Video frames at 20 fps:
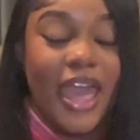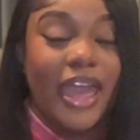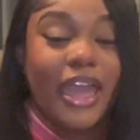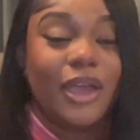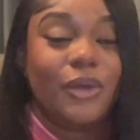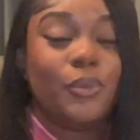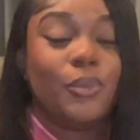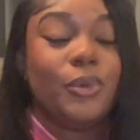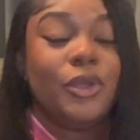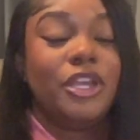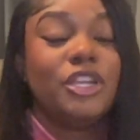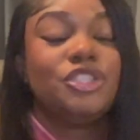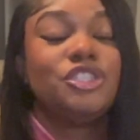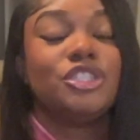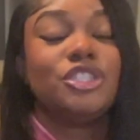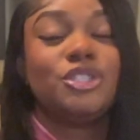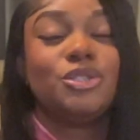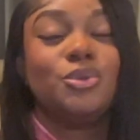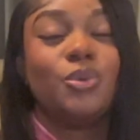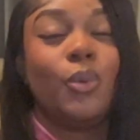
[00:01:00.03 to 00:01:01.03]
and we
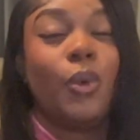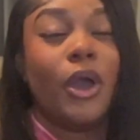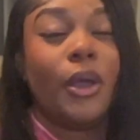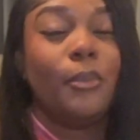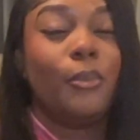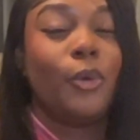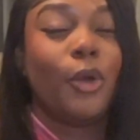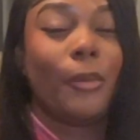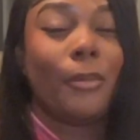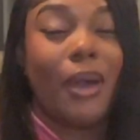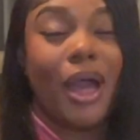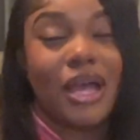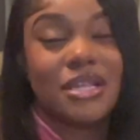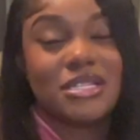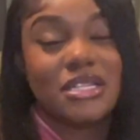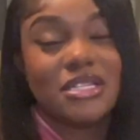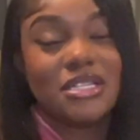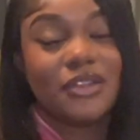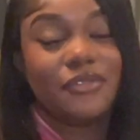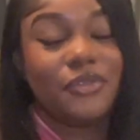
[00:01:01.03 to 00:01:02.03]
just want more
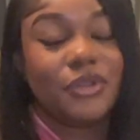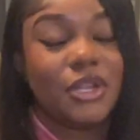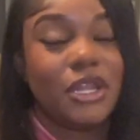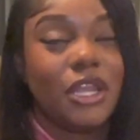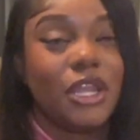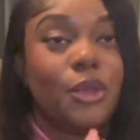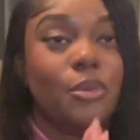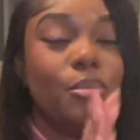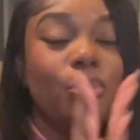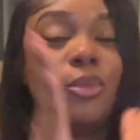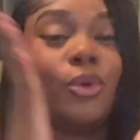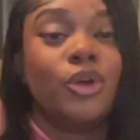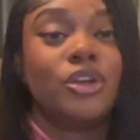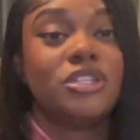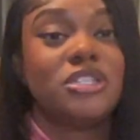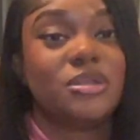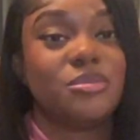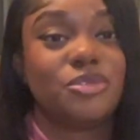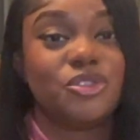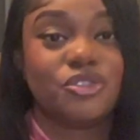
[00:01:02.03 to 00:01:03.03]
positivity, more
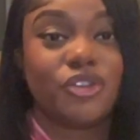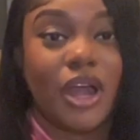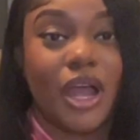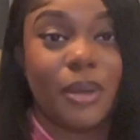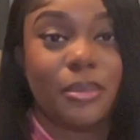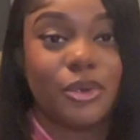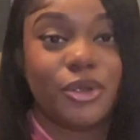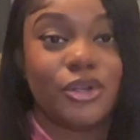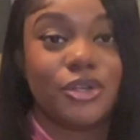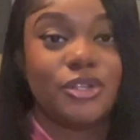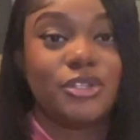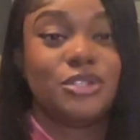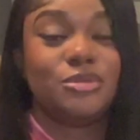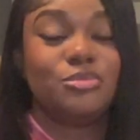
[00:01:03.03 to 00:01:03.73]
subscribers,